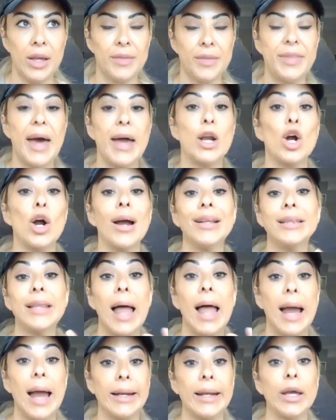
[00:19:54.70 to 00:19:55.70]
that are
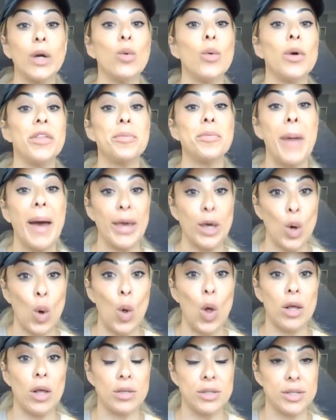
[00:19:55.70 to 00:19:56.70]
aligning with my
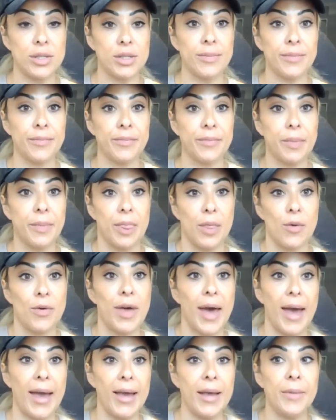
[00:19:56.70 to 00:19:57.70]
goals.
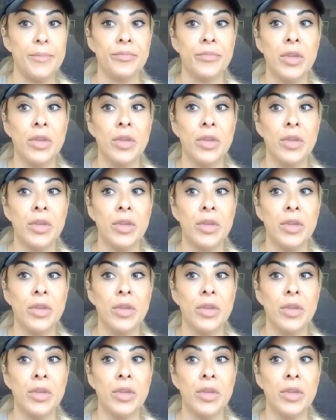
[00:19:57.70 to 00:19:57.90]
Okay.